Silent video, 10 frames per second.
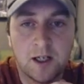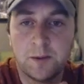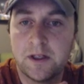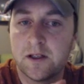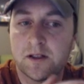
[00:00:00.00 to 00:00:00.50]

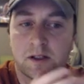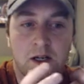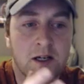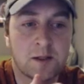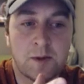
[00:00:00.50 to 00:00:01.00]
because as a
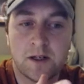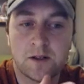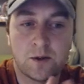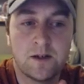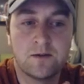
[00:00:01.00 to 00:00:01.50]
hotspot is
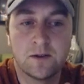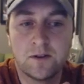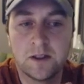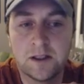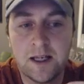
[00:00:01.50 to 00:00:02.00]
great for
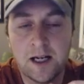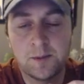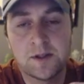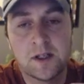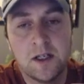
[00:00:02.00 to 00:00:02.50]
filling
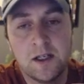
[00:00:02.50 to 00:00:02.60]
gaps,